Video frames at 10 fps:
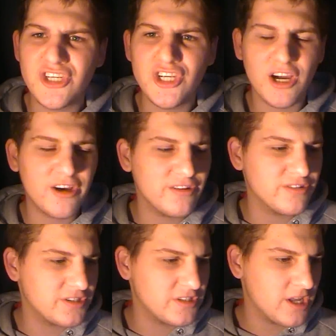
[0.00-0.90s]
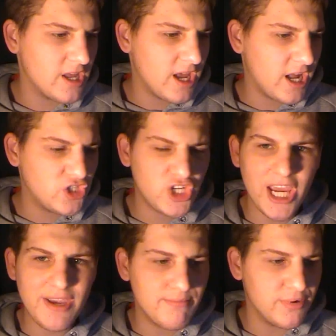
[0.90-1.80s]
LaChance,
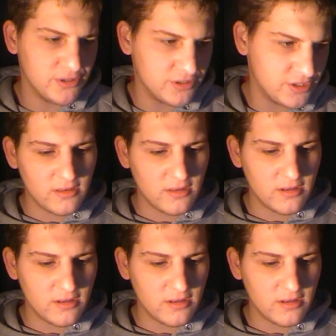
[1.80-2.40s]
Chambers.